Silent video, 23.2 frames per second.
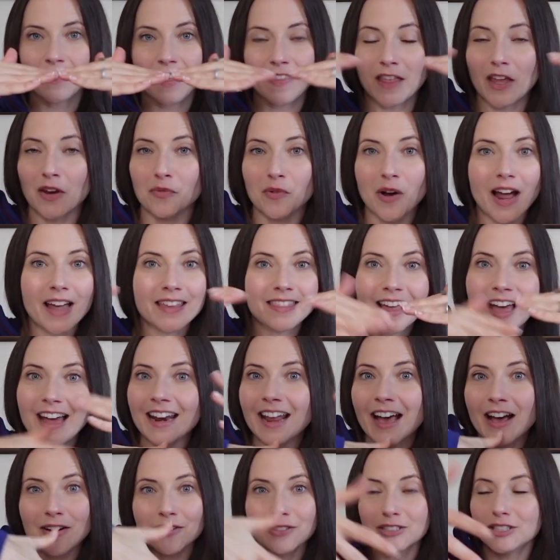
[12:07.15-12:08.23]
and then ride that
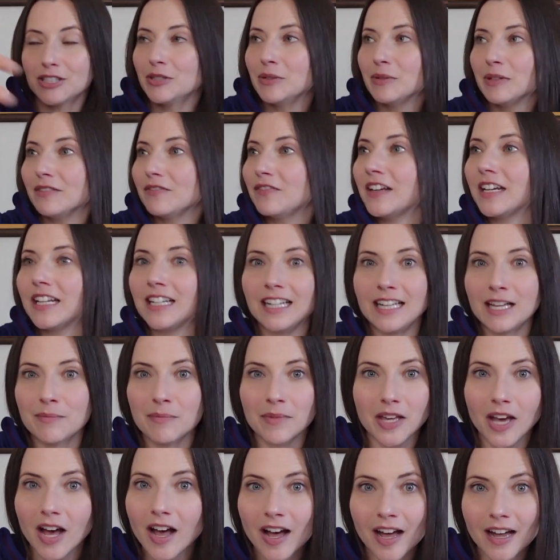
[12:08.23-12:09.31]
out to infinity and
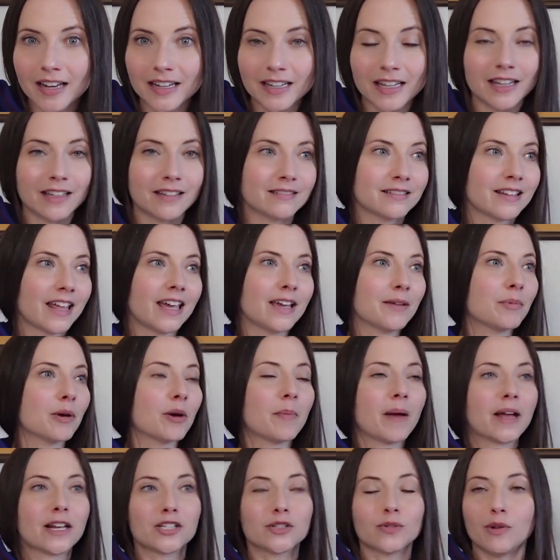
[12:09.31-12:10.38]
beyond in like
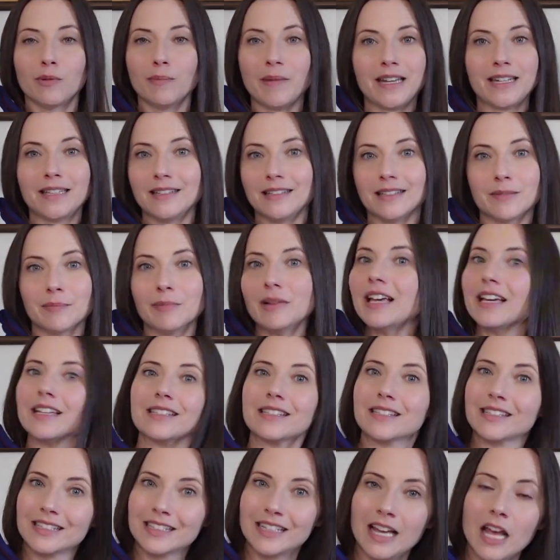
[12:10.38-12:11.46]
perpetual maintenance
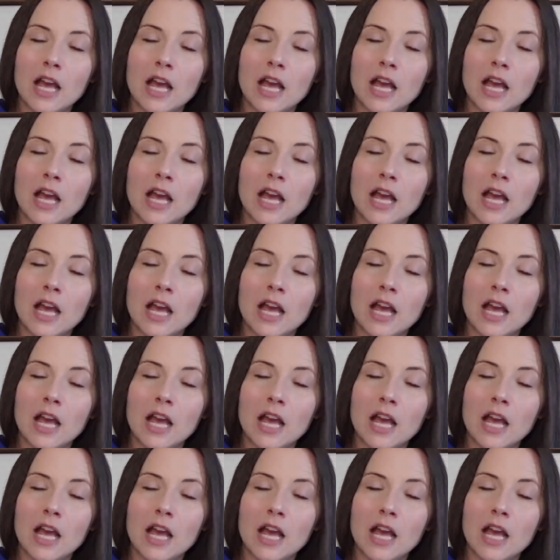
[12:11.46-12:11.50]
bliss.